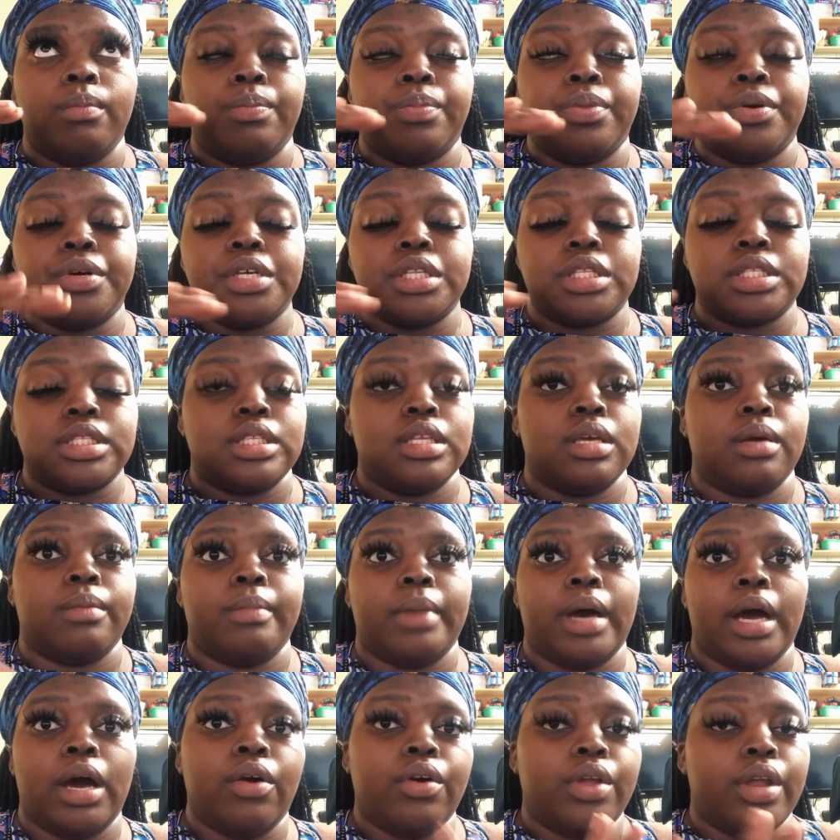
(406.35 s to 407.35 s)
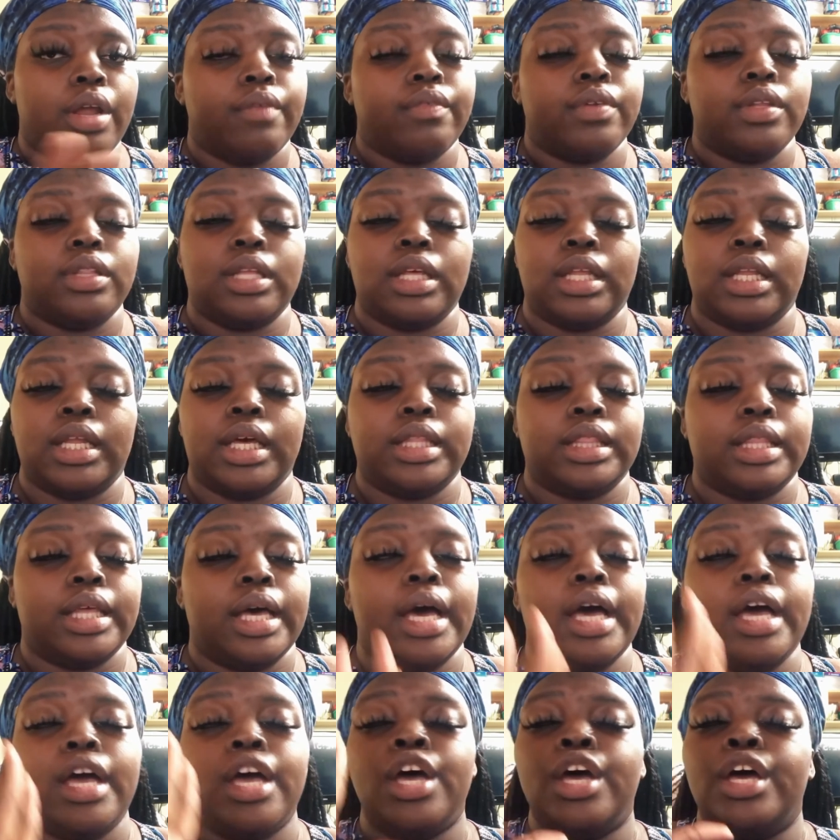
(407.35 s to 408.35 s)
puts the amount and everything like
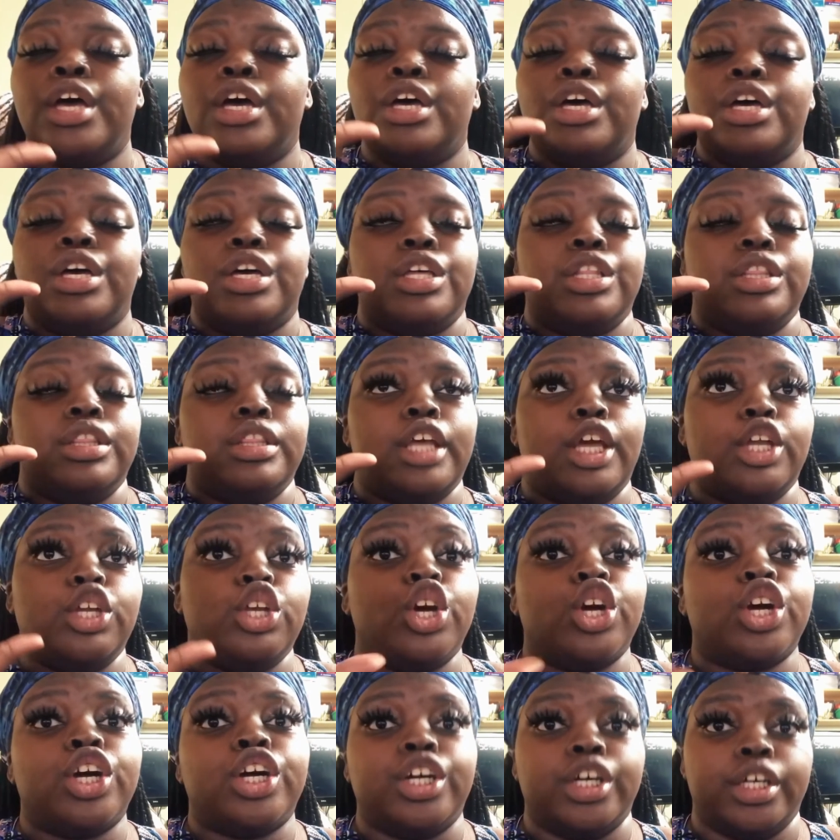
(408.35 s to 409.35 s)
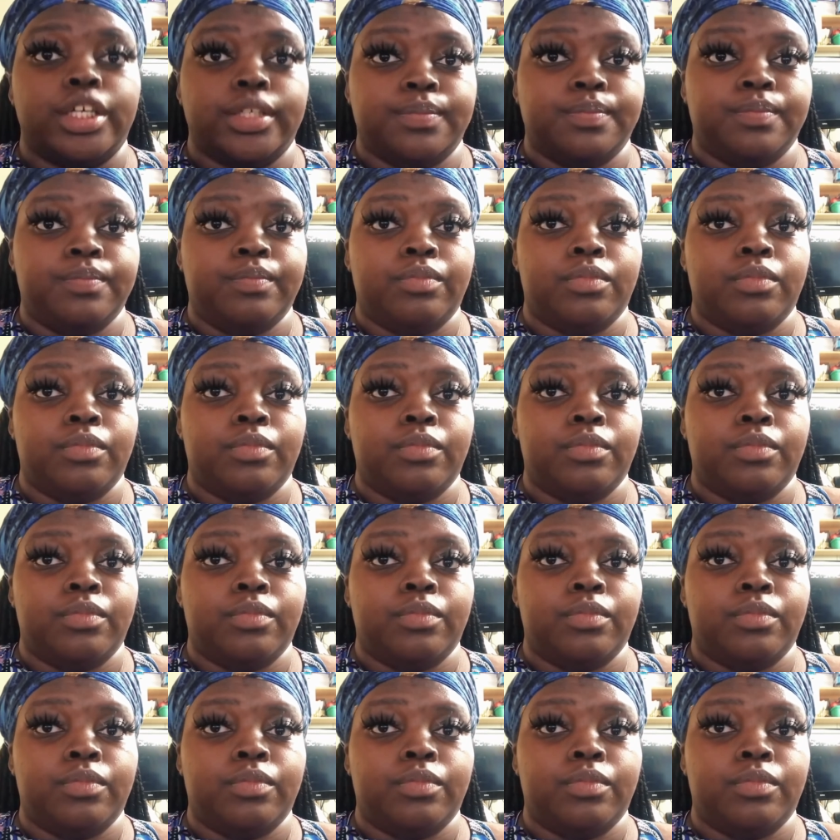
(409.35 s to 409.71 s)
that, then you're good.